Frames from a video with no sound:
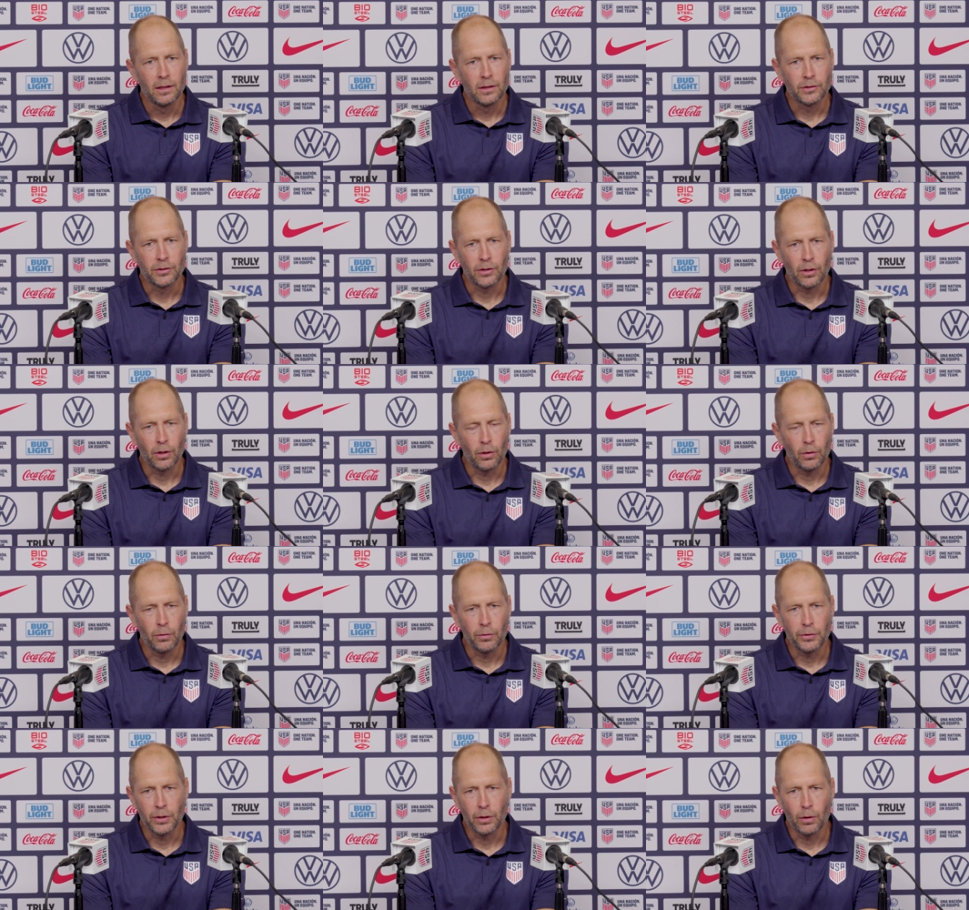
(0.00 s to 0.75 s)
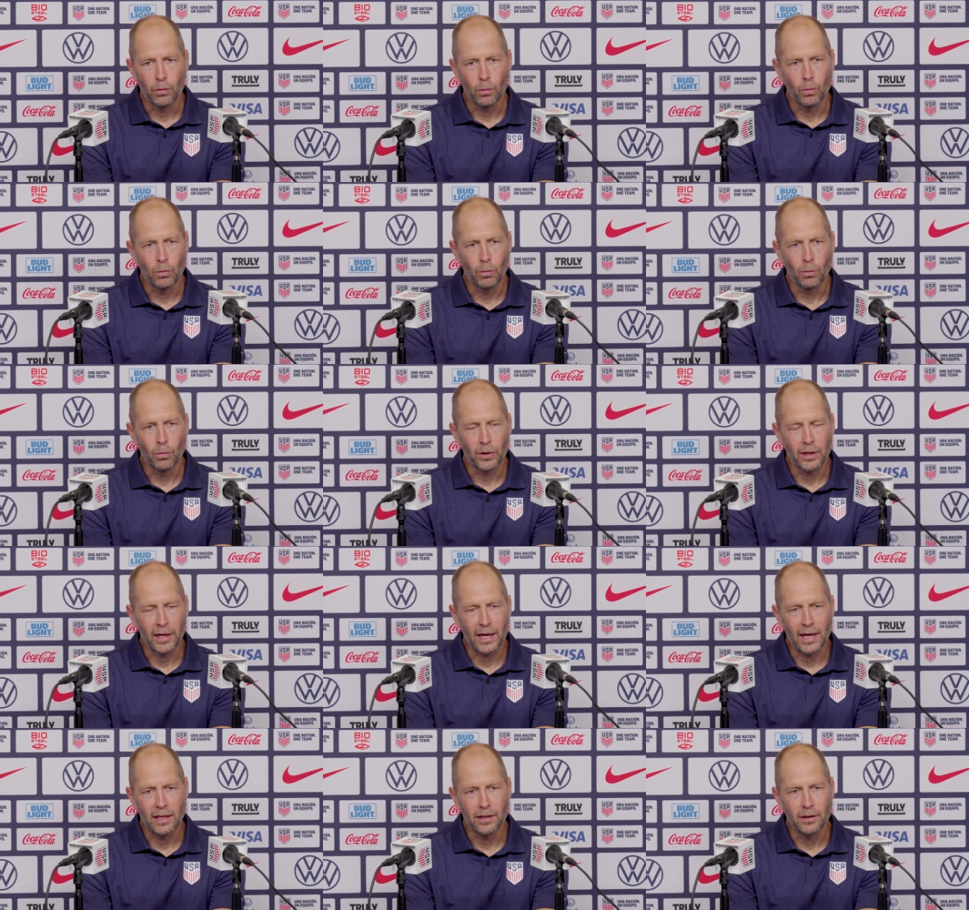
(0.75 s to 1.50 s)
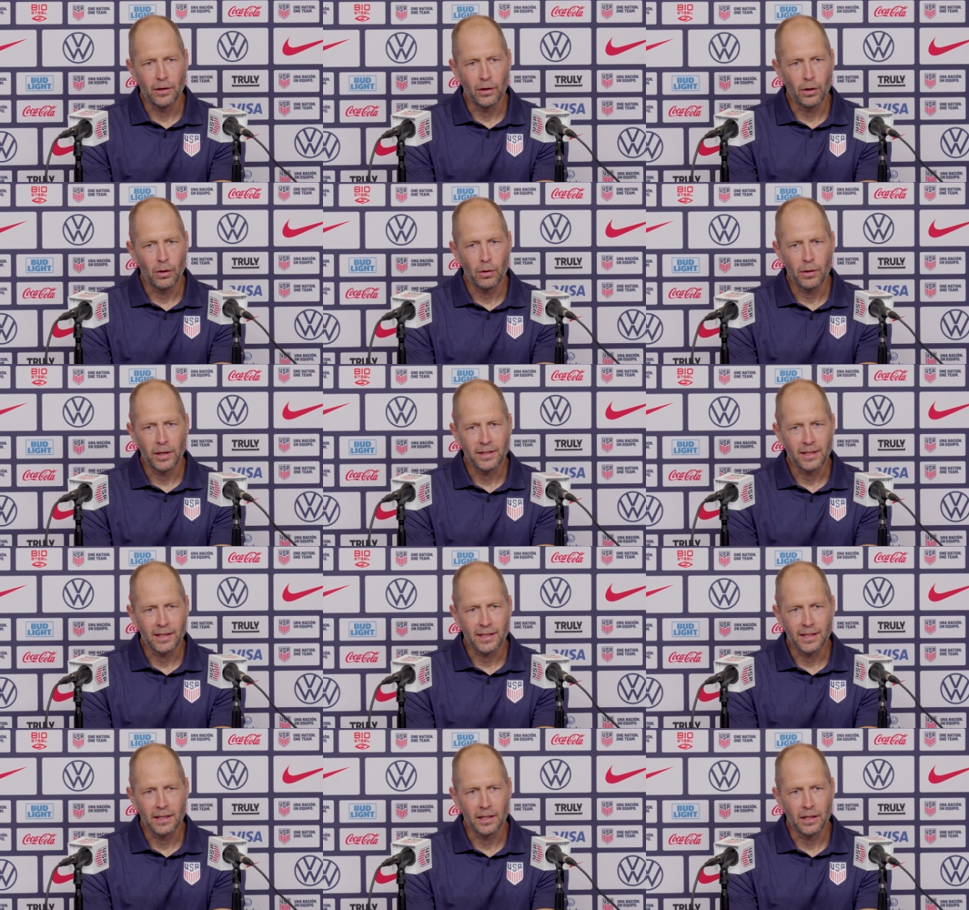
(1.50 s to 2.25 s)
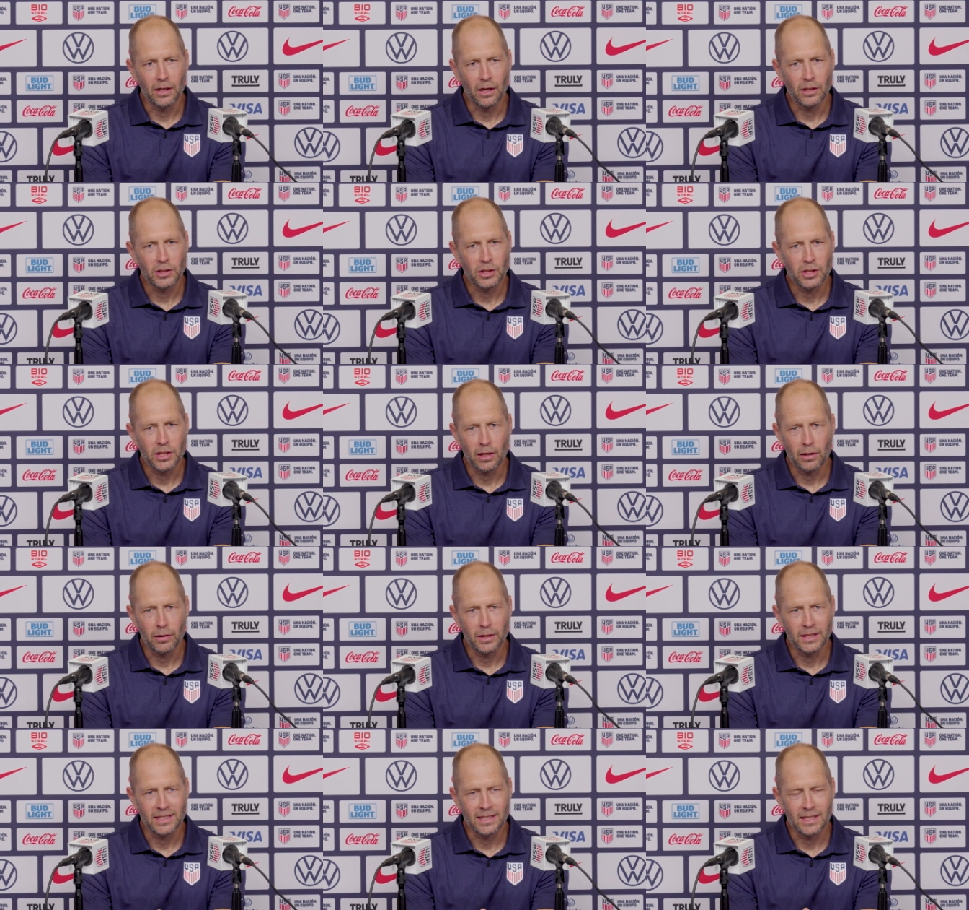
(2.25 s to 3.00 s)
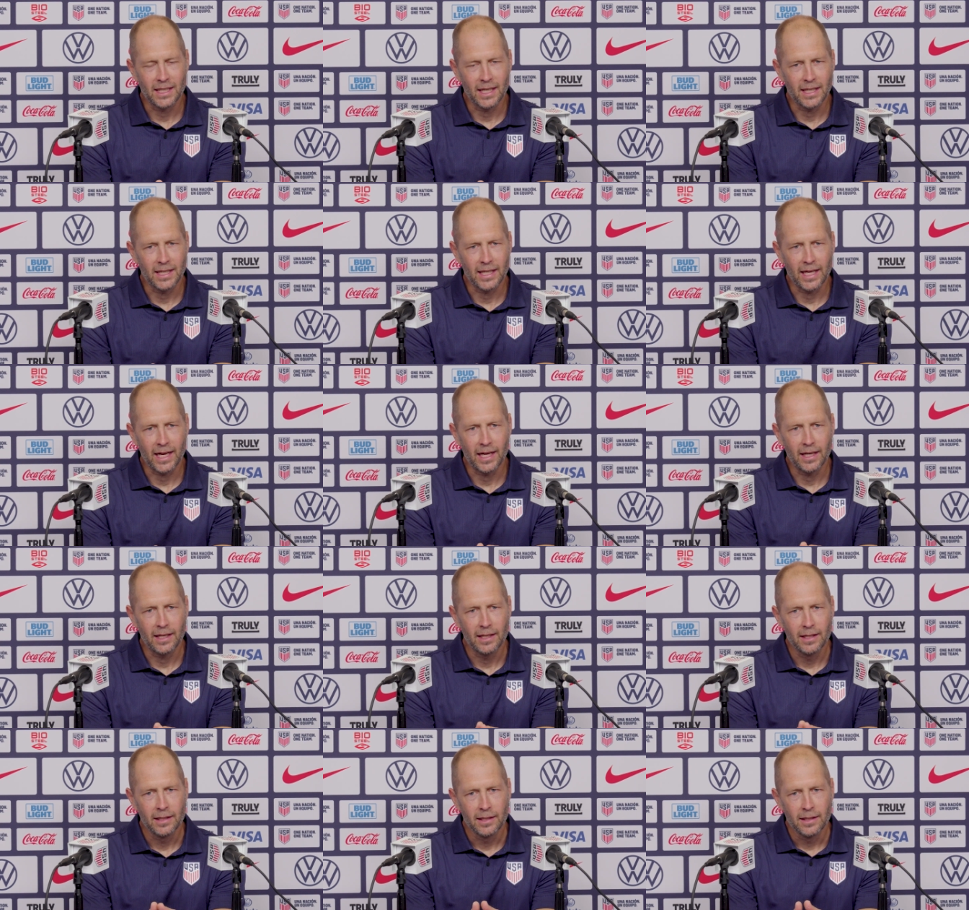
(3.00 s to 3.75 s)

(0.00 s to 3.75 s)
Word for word: So, you know, what I know, I think in a nutshell, I'd say that